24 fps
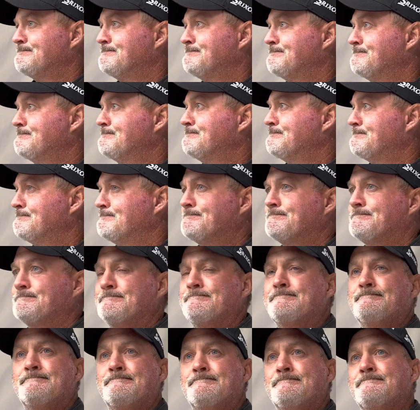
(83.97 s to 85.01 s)
You mentioned
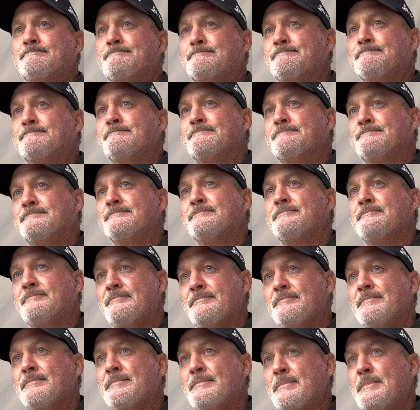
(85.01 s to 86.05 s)
just the amount of
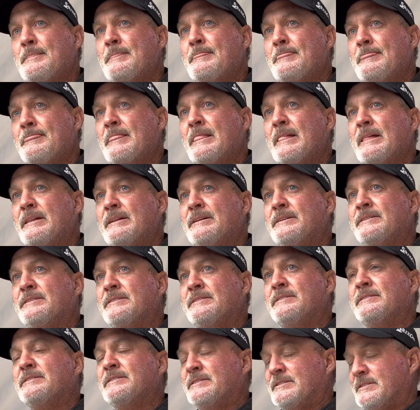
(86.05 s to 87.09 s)
video and playing and
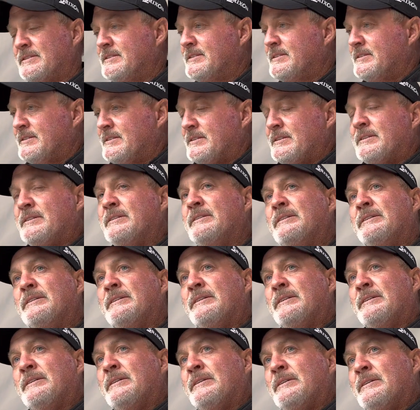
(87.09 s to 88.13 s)
just kind of feeling tired.
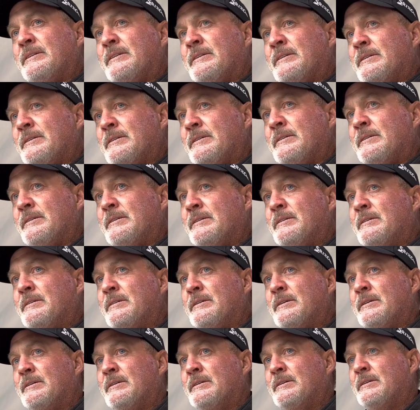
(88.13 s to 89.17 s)
Do you want to give yourself a
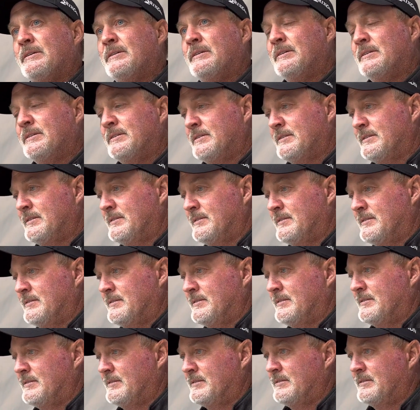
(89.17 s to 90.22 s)
break for the Senior Open
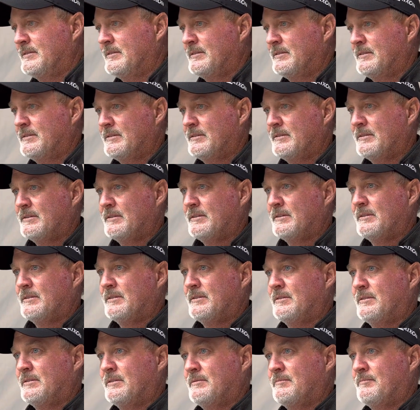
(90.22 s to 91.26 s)
later this month? Or kind of what's your
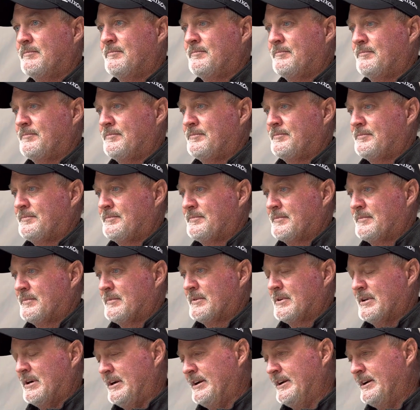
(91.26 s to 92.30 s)
plan this month?
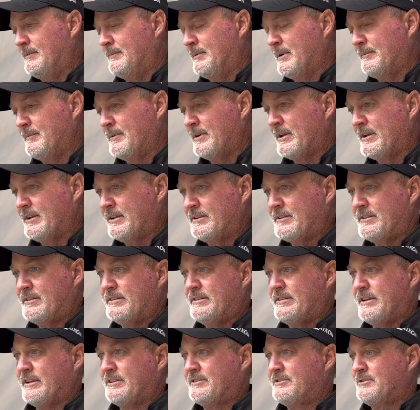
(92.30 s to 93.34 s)
I am. I'm going to
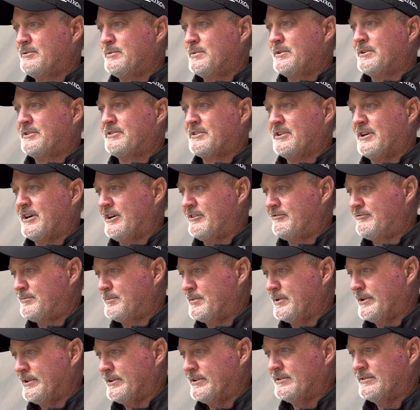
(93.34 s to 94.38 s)
take 2 weeks off.
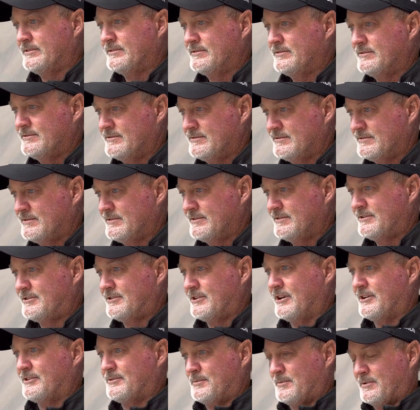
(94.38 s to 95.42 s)
But
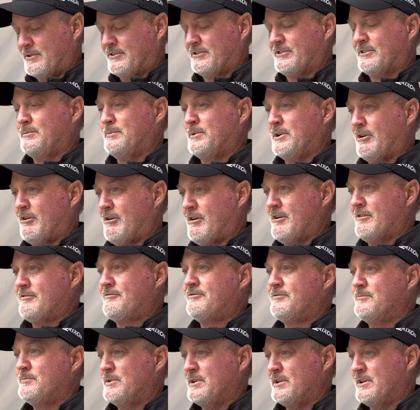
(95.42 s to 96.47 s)
trust me, it's going to be hard
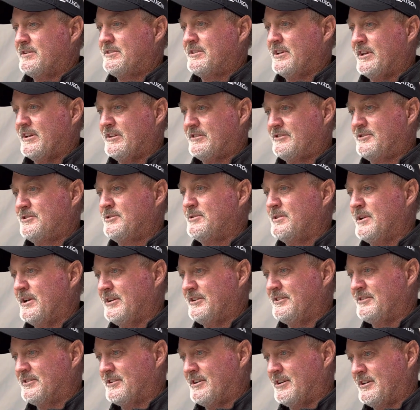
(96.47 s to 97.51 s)
for me to take 2
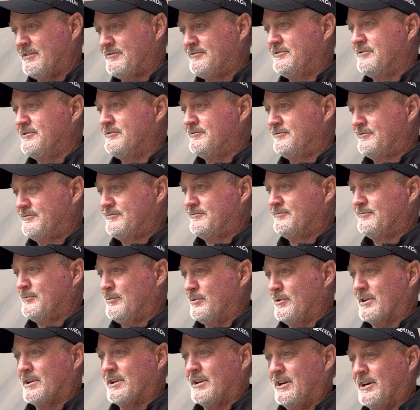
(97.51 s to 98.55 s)
days off of
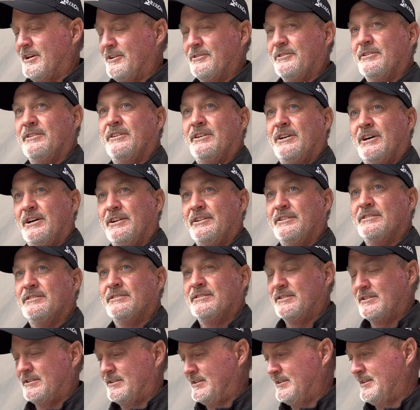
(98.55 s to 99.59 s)
working out and
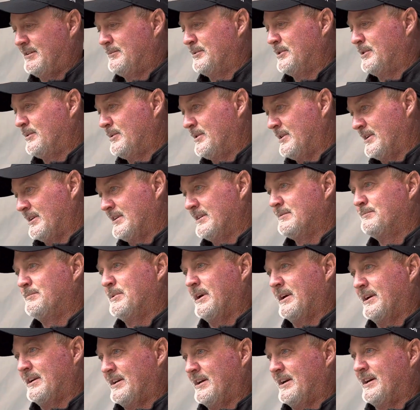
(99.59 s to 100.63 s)
not I'm gonna want to get
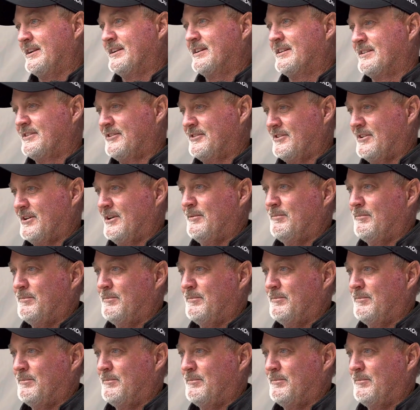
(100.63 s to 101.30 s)
back at it, because I